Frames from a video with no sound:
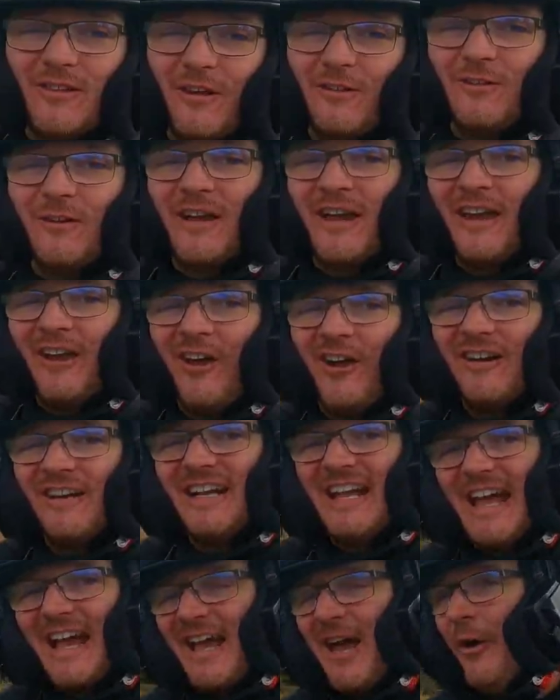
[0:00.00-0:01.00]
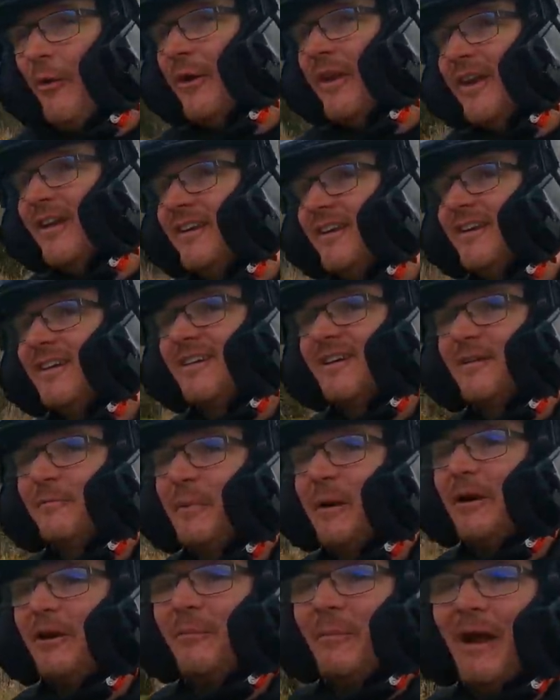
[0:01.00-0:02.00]
is also kind of hard to get going.
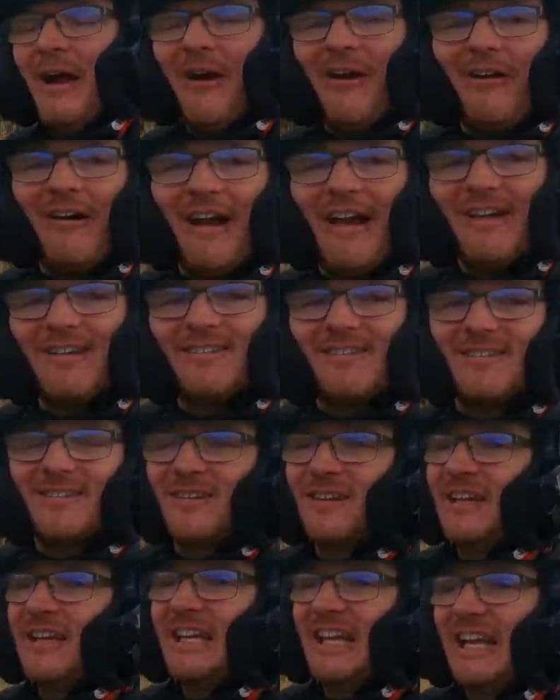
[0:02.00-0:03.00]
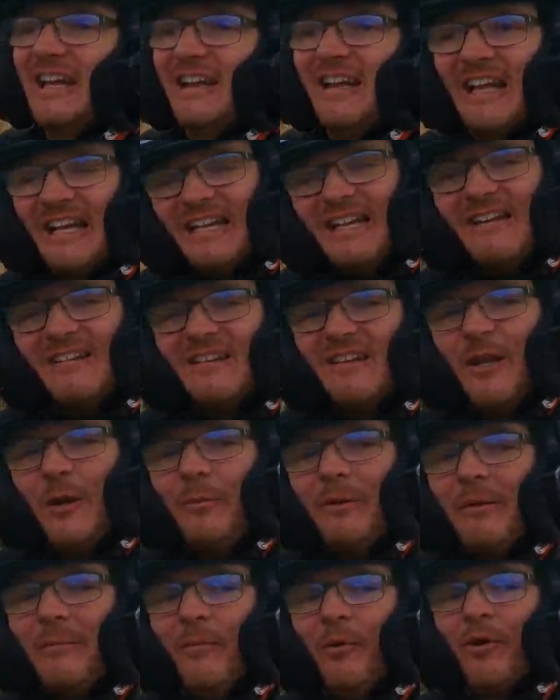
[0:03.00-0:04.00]
Compared to my RS, it like needs a
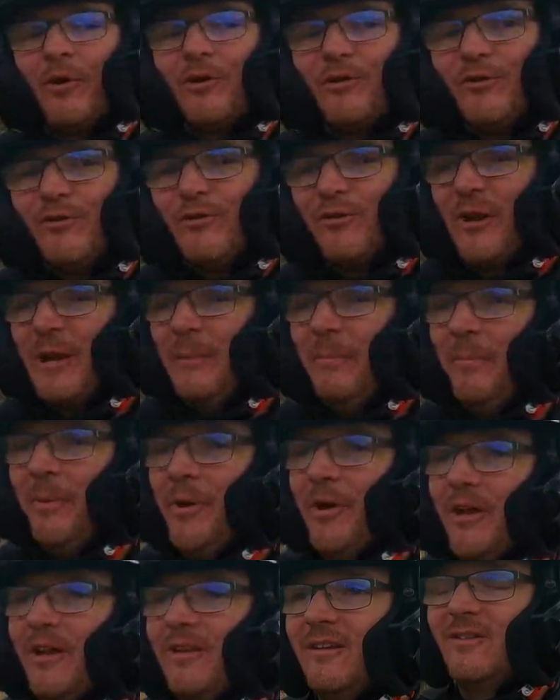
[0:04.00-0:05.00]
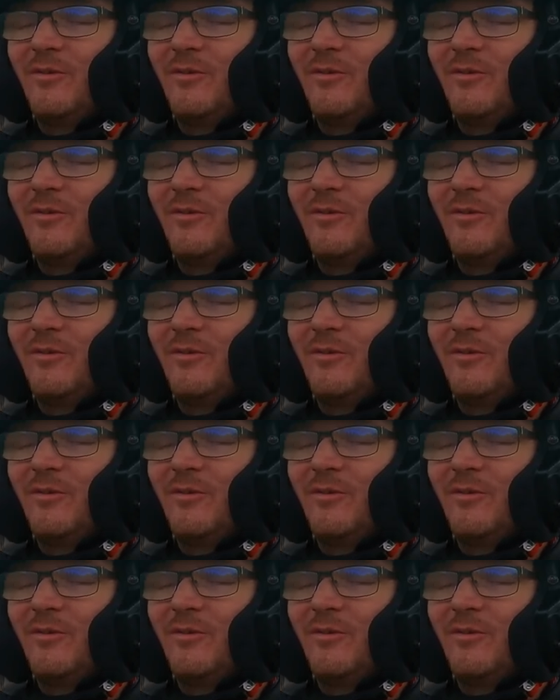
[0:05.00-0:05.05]
little bit more user input.